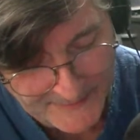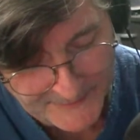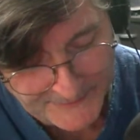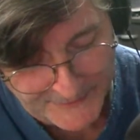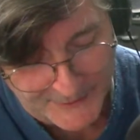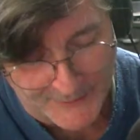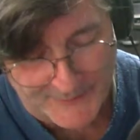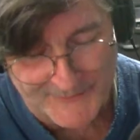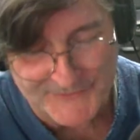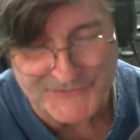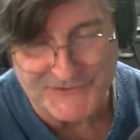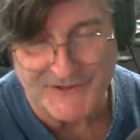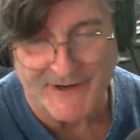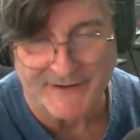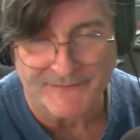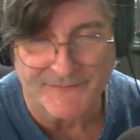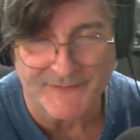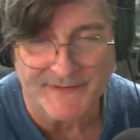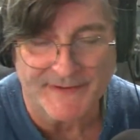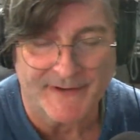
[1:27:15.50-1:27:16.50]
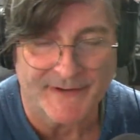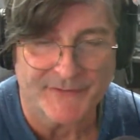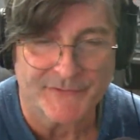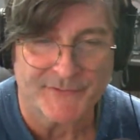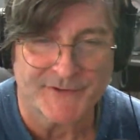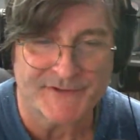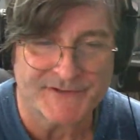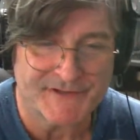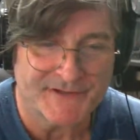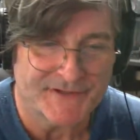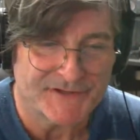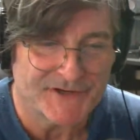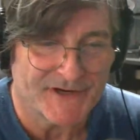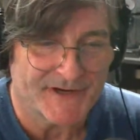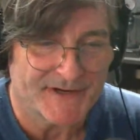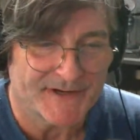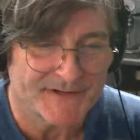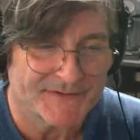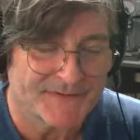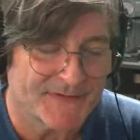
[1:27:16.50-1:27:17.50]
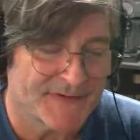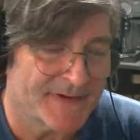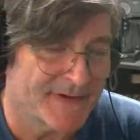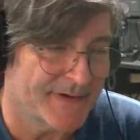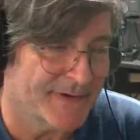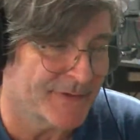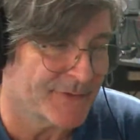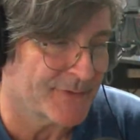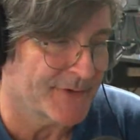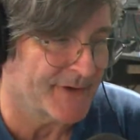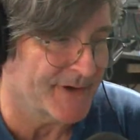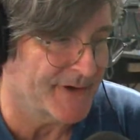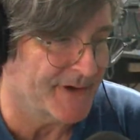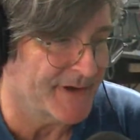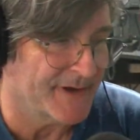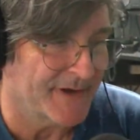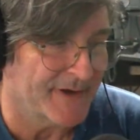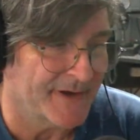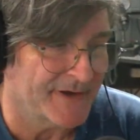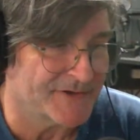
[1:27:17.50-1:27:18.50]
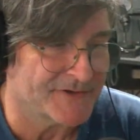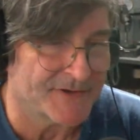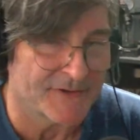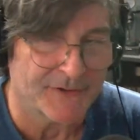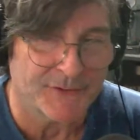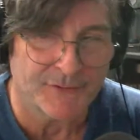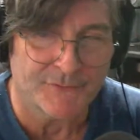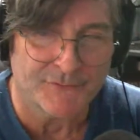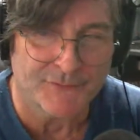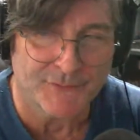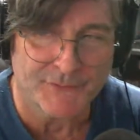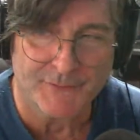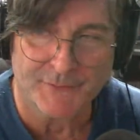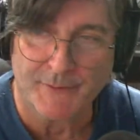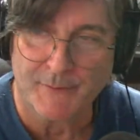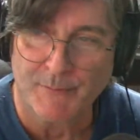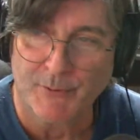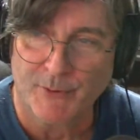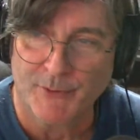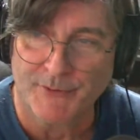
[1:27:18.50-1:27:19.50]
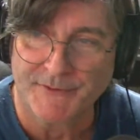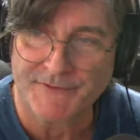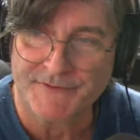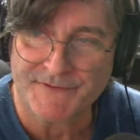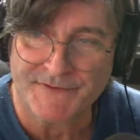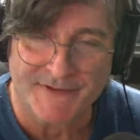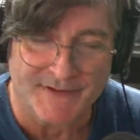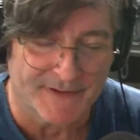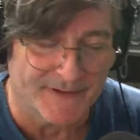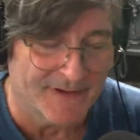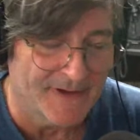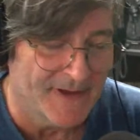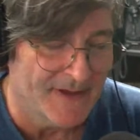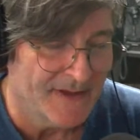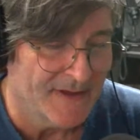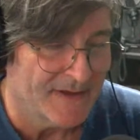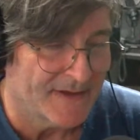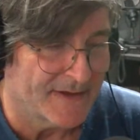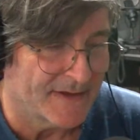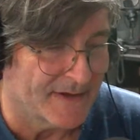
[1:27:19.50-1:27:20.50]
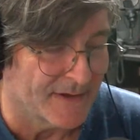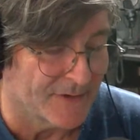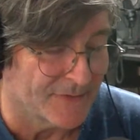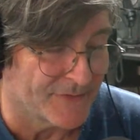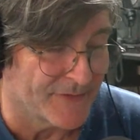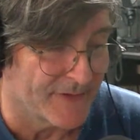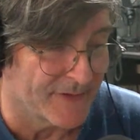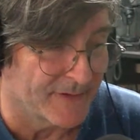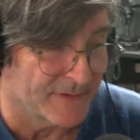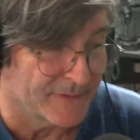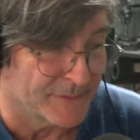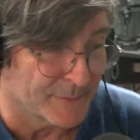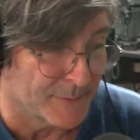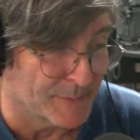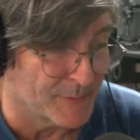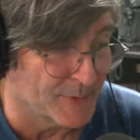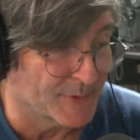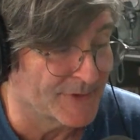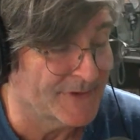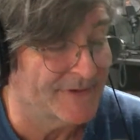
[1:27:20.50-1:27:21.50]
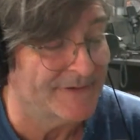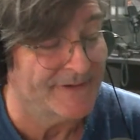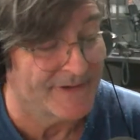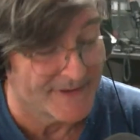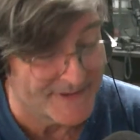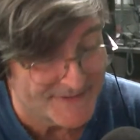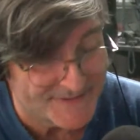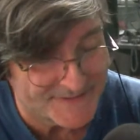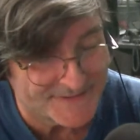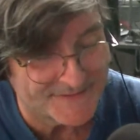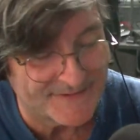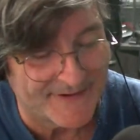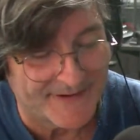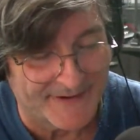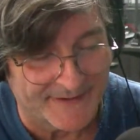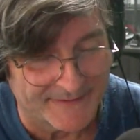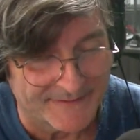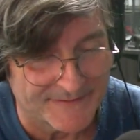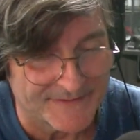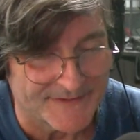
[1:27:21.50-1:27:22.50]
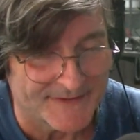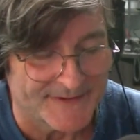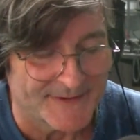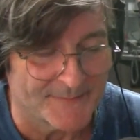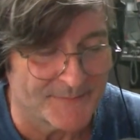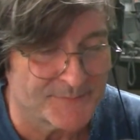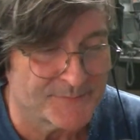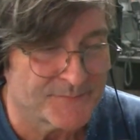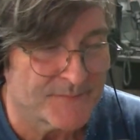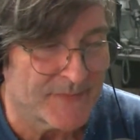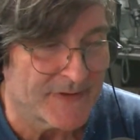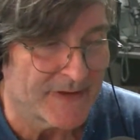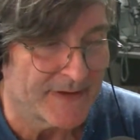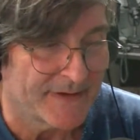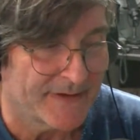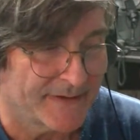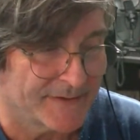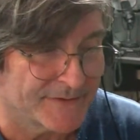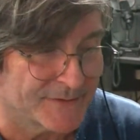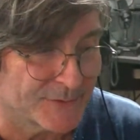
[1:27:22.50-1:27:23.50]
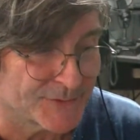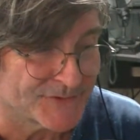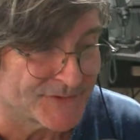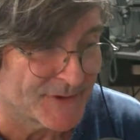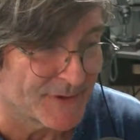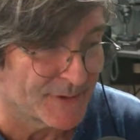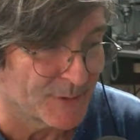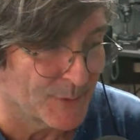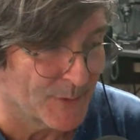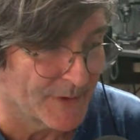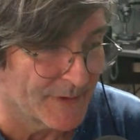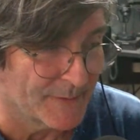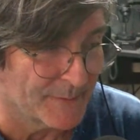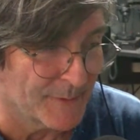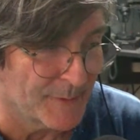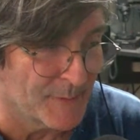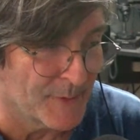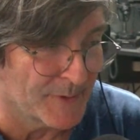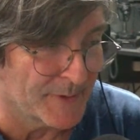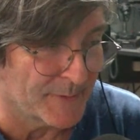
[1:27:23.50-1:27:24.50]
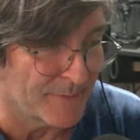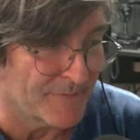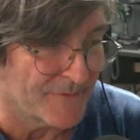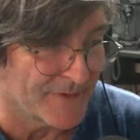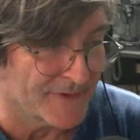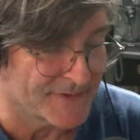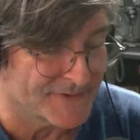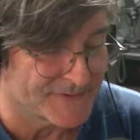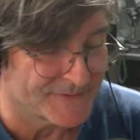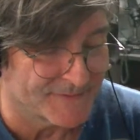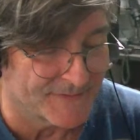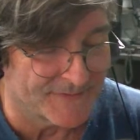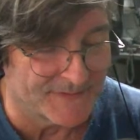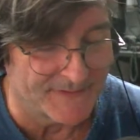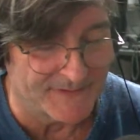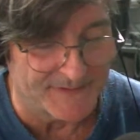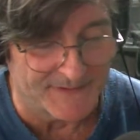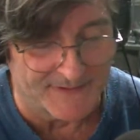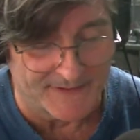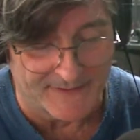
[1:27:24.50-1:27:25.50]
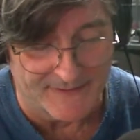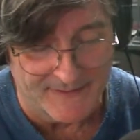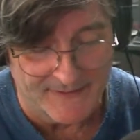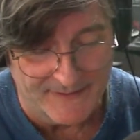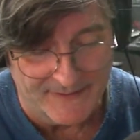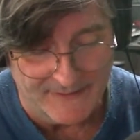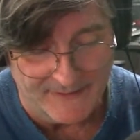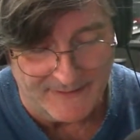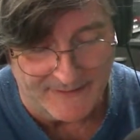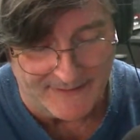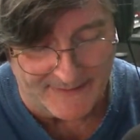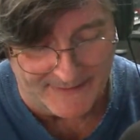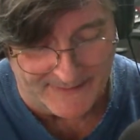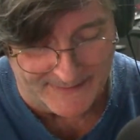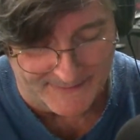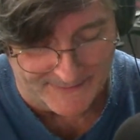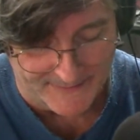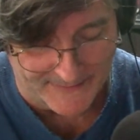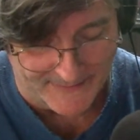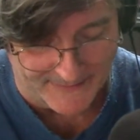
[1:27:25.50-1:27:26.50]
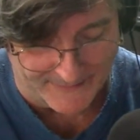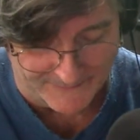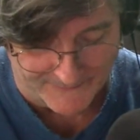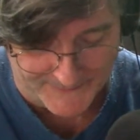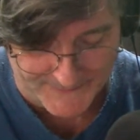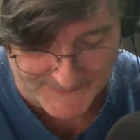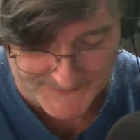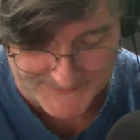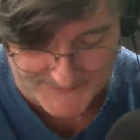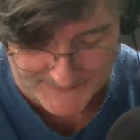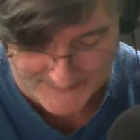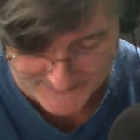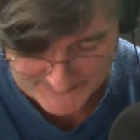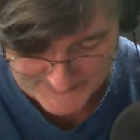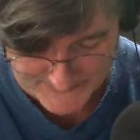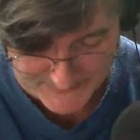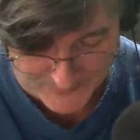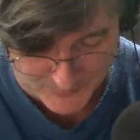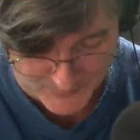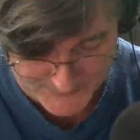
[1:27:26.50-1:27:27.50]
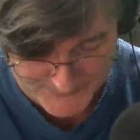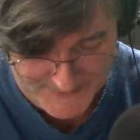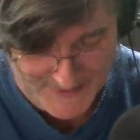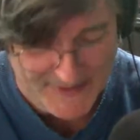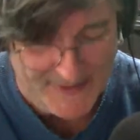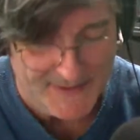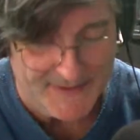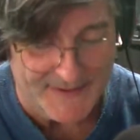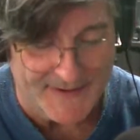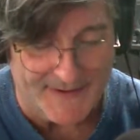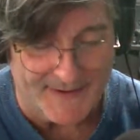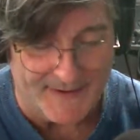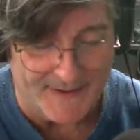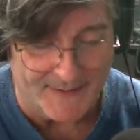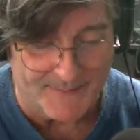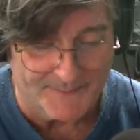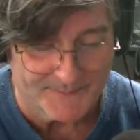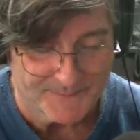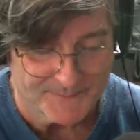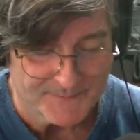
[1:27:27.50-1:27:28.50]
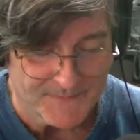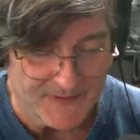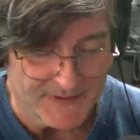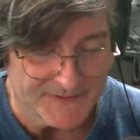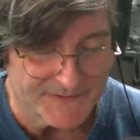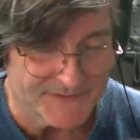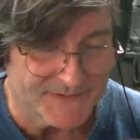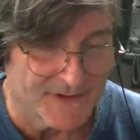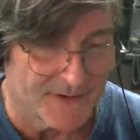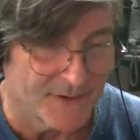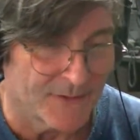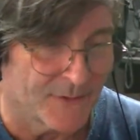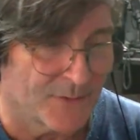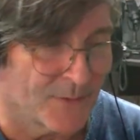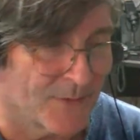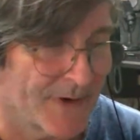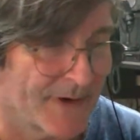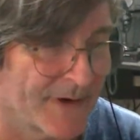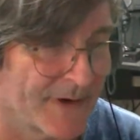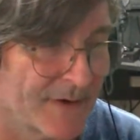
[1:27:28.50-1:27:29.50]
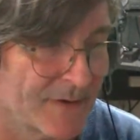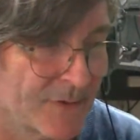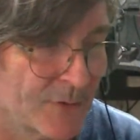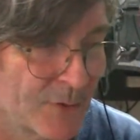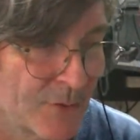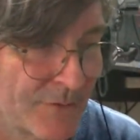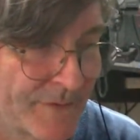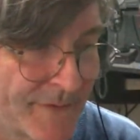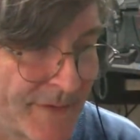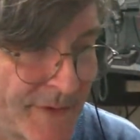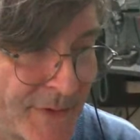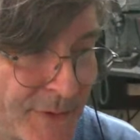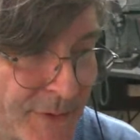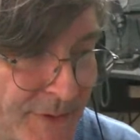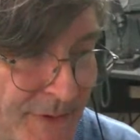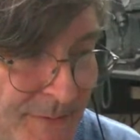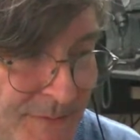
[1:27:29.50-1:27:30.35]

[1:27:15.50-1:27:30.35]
No worries, Jack. VK3TJS, VK3EKH. Thank you for the report. The report, yes, and also reminding folks of the Hamfest, I think it was. All very good.